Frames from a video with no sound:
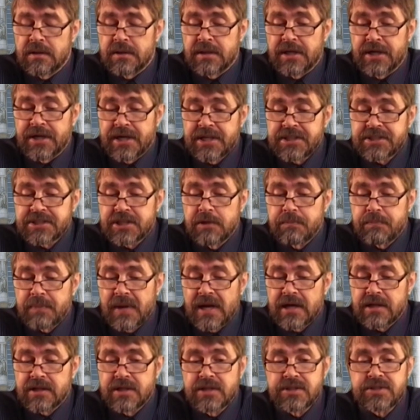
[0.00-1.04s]
The rescue
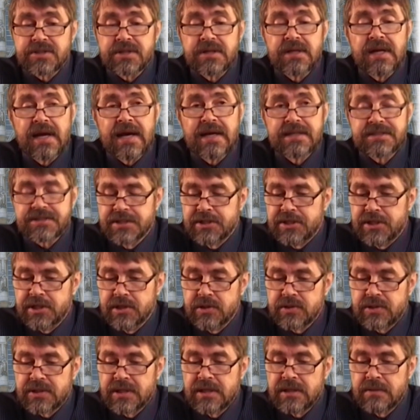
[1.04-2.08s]
practitioner has a
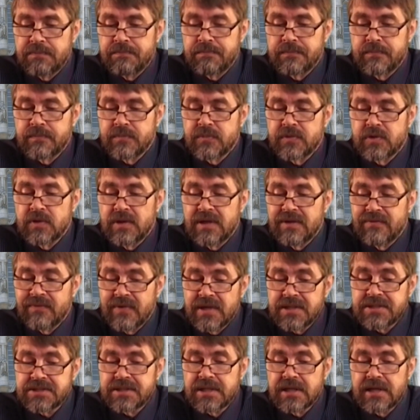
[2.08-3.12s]
duty to
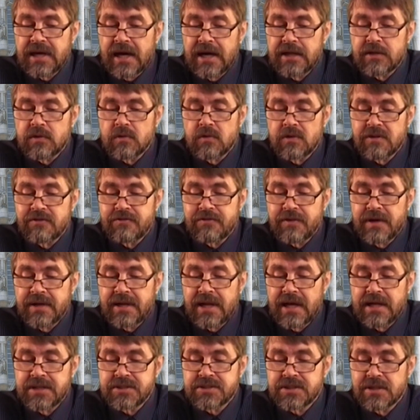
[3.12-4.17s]
investigate all the
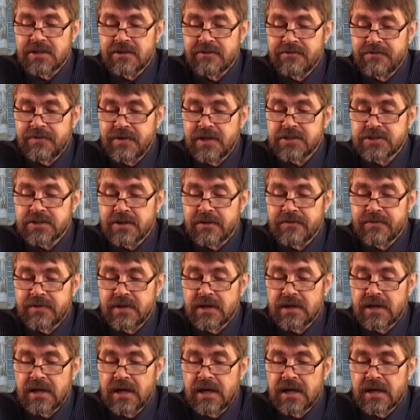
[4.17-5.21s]
financial affairs of
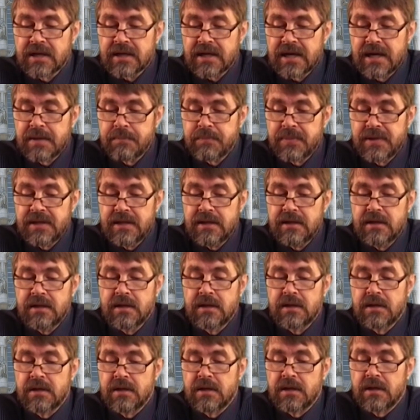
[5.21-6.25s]
the company,
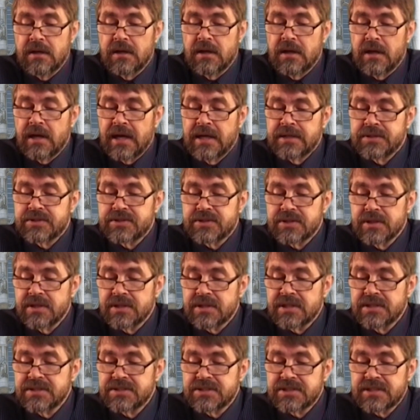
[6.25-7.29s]
and
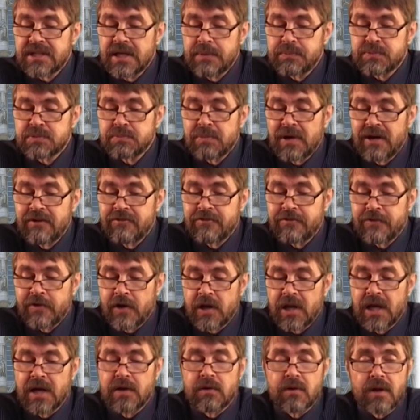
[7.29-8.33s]
certain steps may
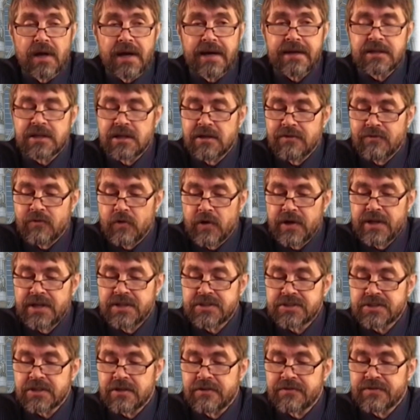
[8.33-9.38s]
follow, like the
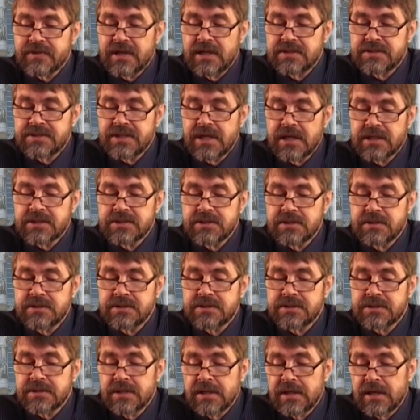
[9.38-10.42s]
avoidance of
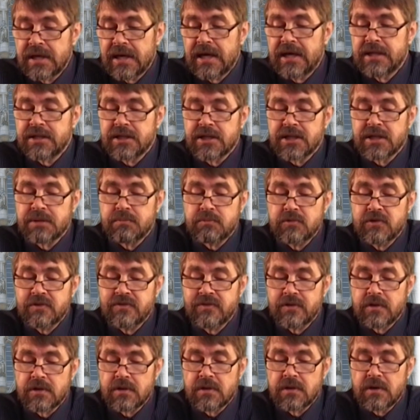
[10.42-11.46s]
transactions and the
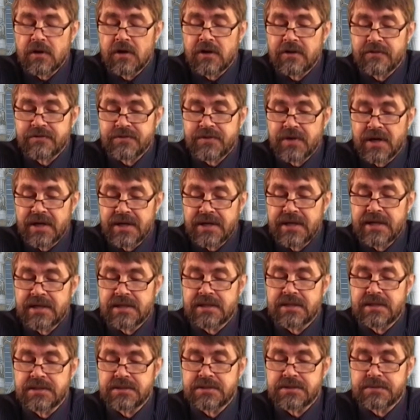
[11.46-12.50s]
removal of
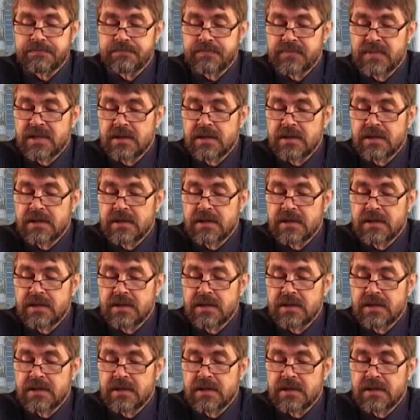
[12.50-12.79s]
directors.